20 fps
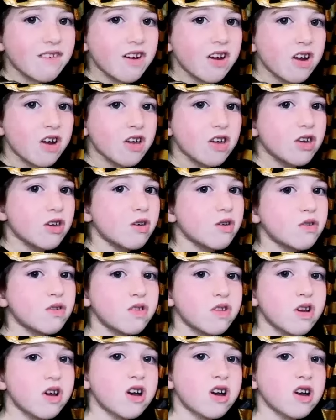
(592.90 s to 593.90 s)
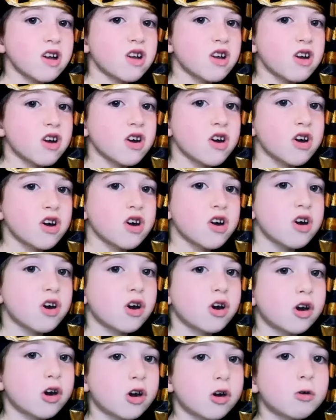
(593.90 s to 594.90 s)
for you to
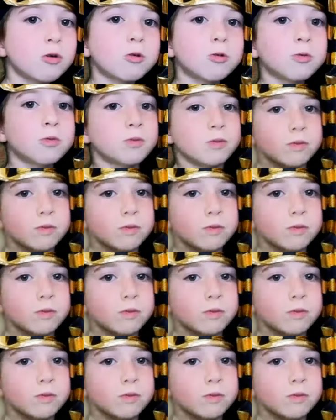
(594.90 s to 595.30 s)
go.